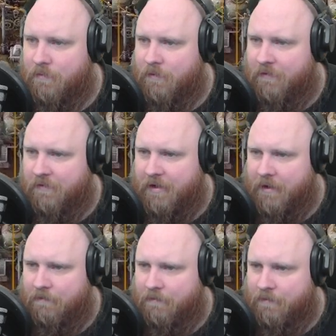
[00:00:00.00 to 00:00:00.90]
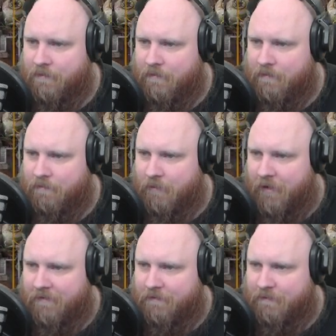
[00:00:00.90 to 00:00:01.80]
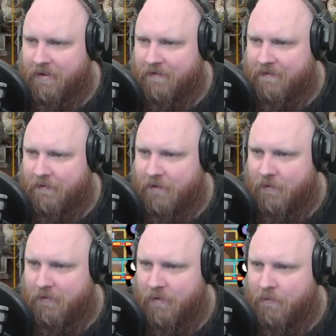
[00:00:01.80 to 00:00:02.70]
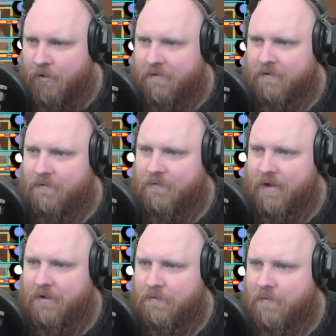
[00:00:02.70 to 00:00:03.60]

Also here. Bot, please come into my pocket. Thank you.